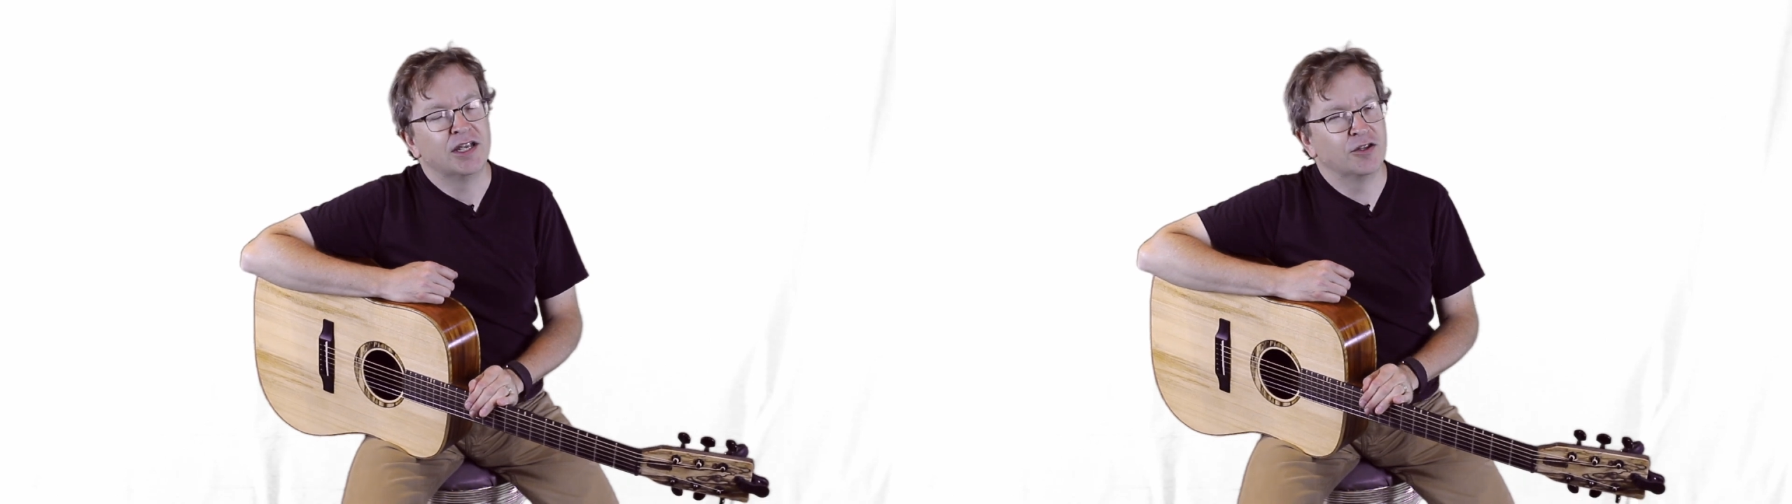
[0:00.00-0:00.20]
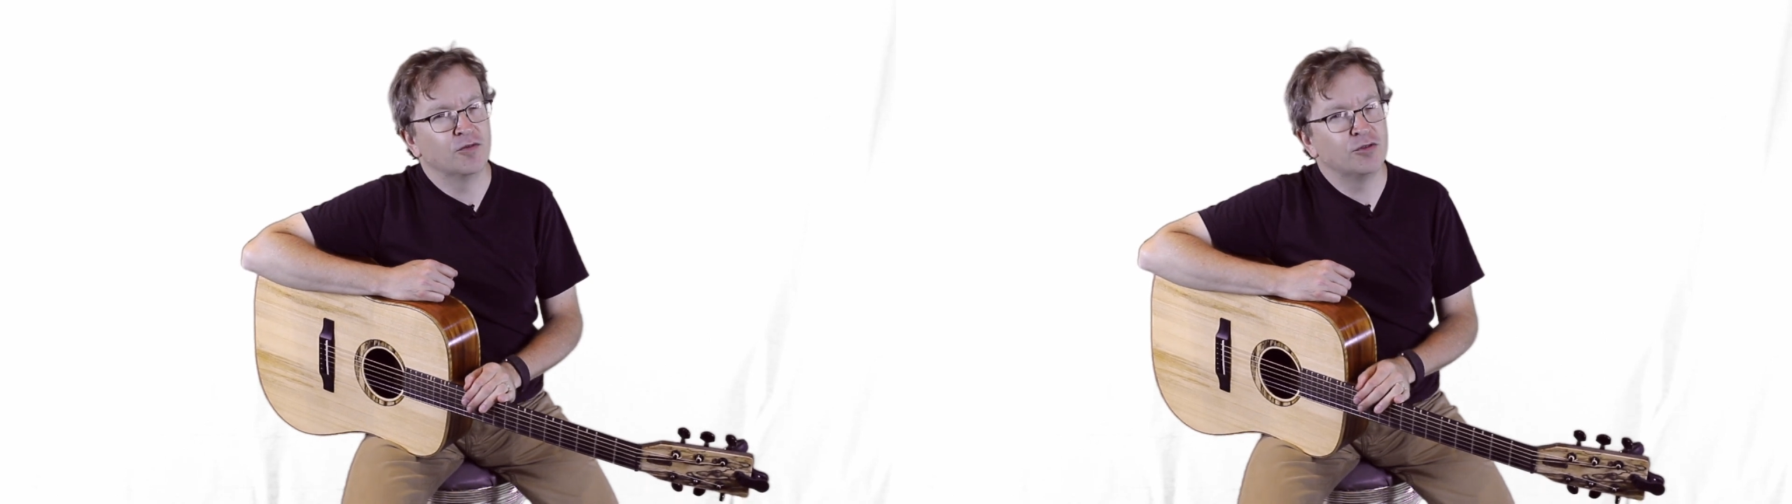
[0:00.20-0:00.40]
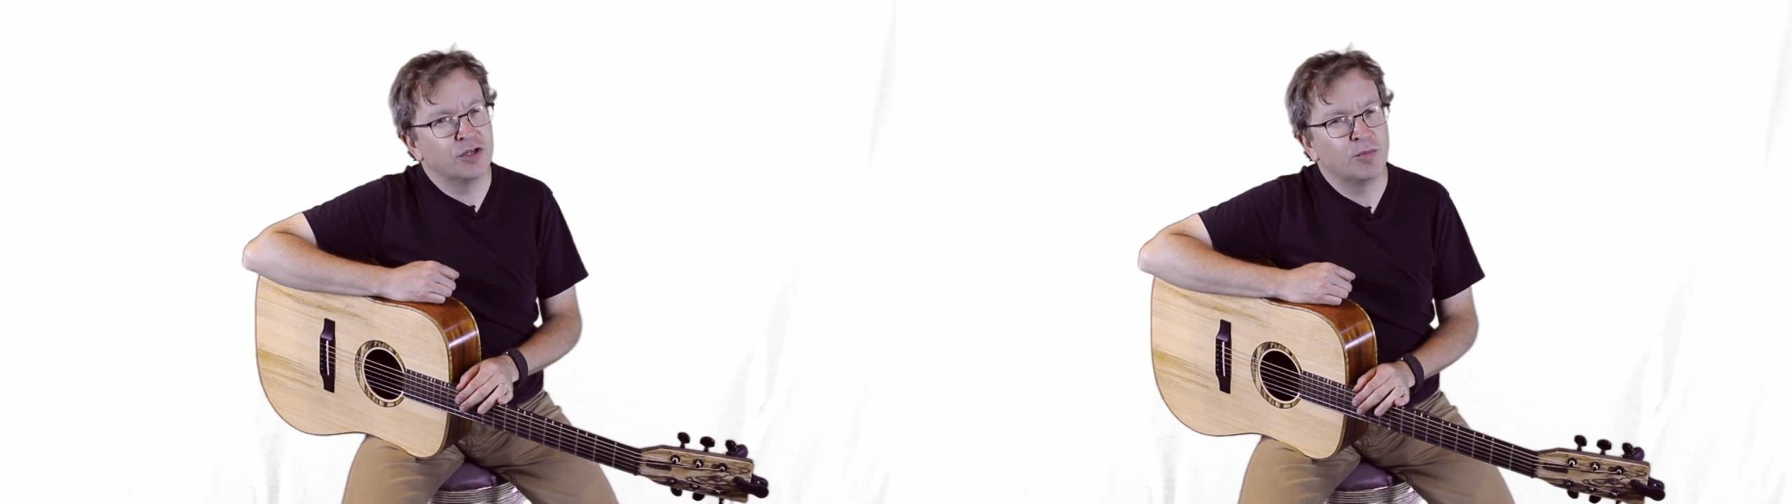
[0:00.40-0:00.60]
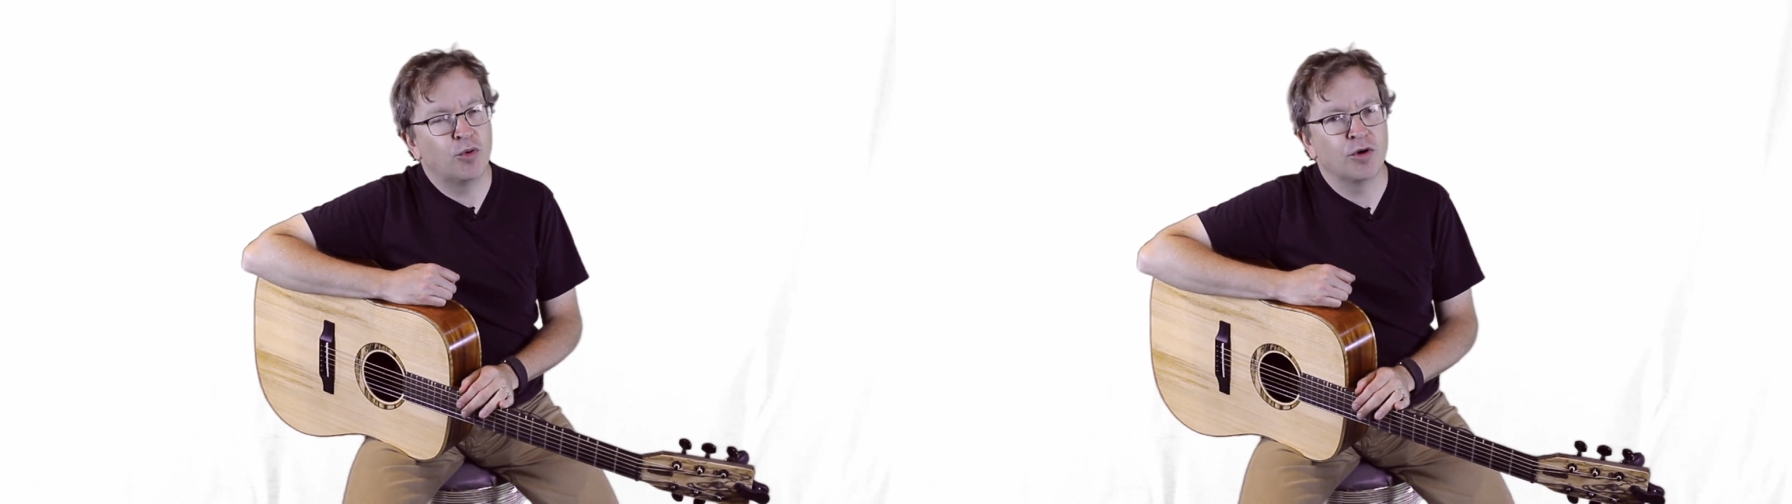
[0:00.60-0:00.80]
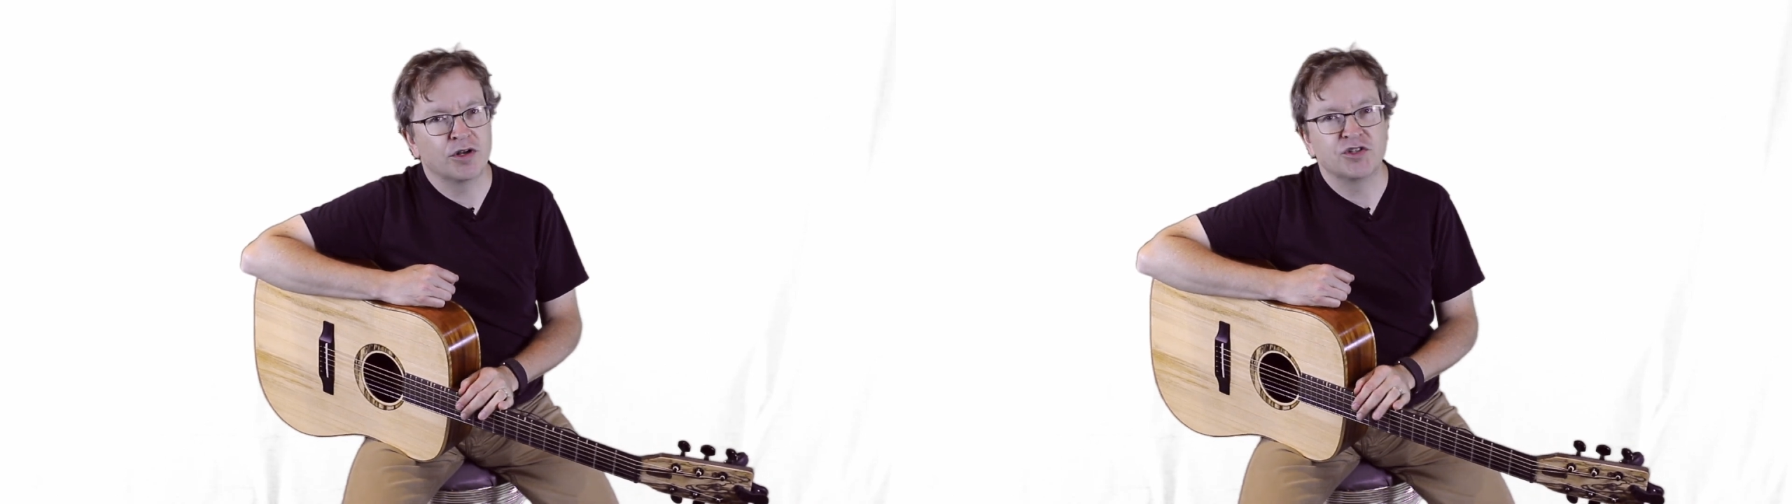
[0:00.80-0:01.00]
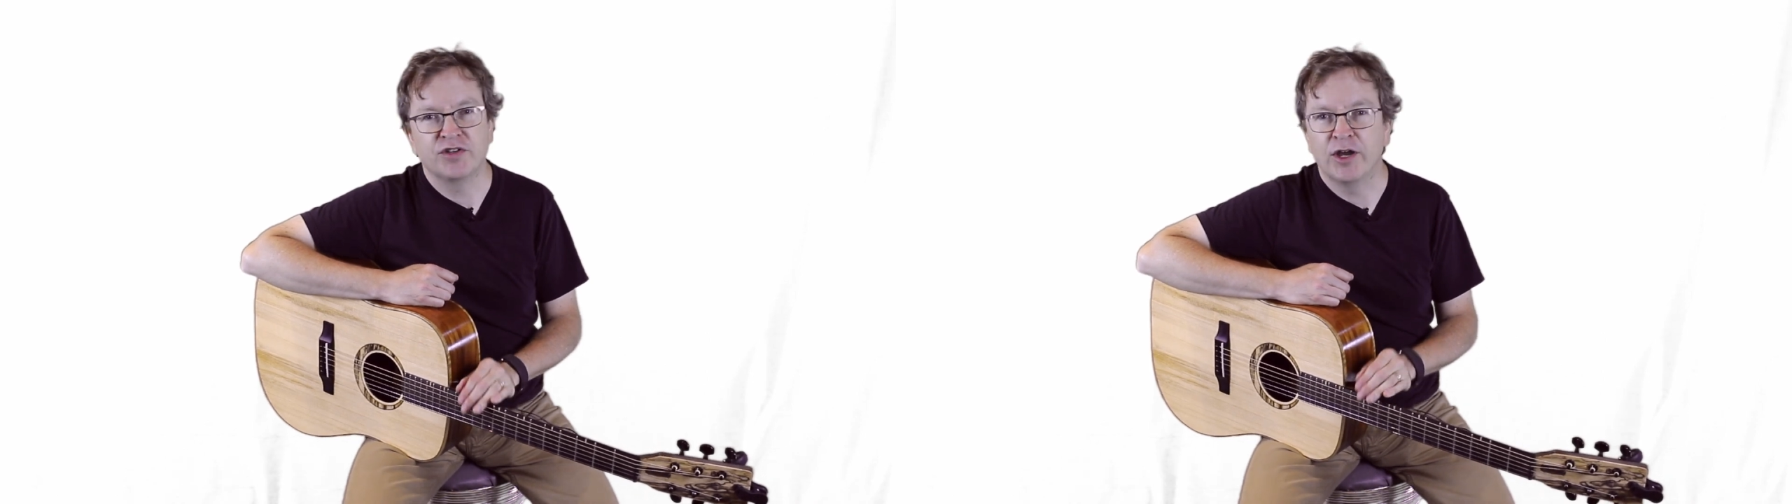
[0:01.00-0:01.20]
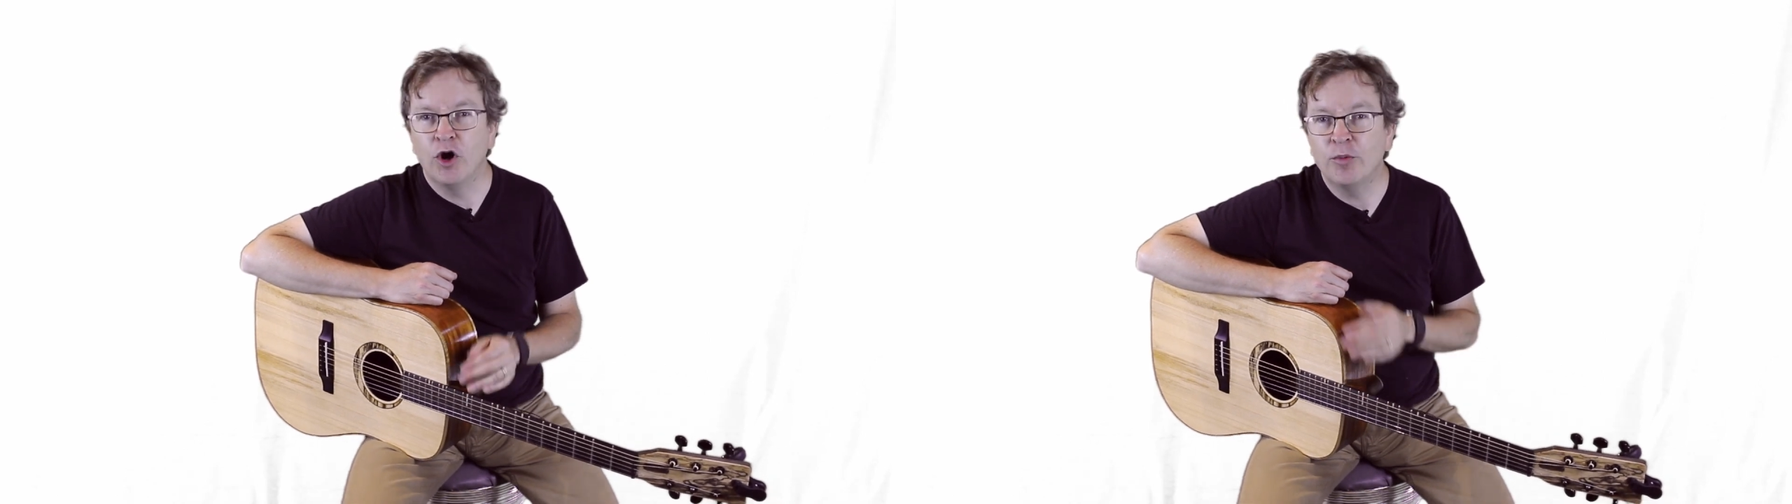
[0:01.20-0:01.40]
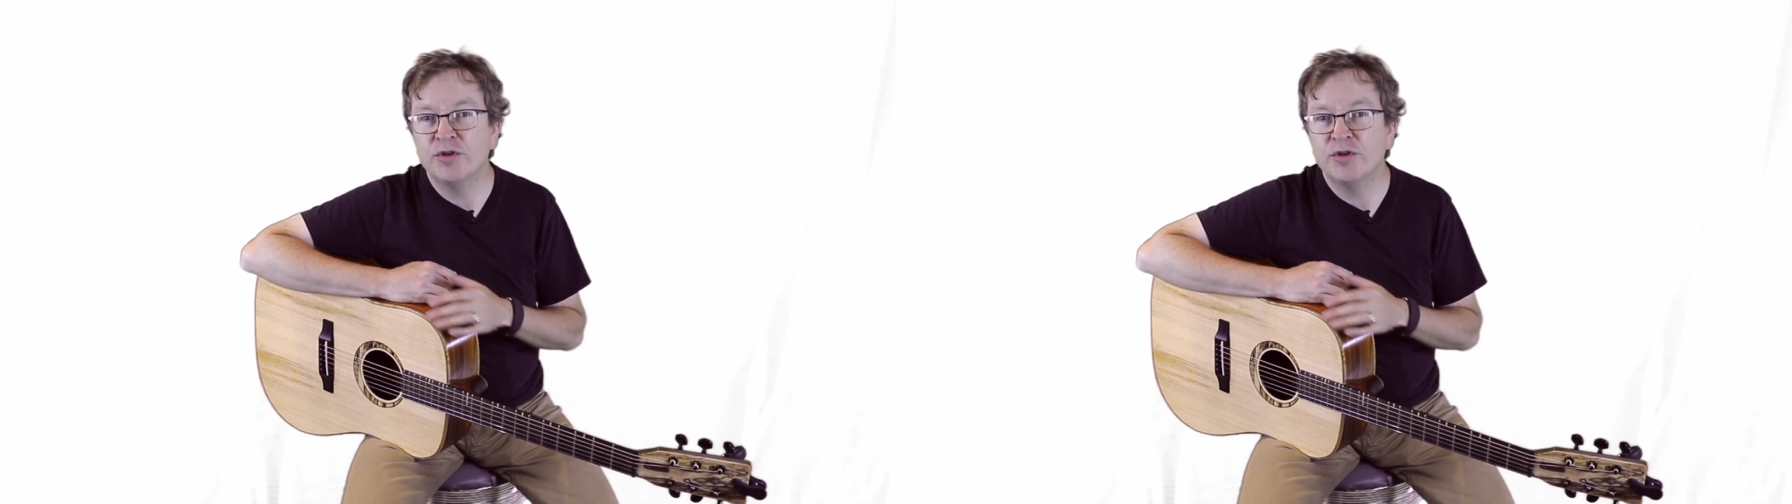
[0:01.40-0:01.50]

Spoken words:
and they're really important, so I hope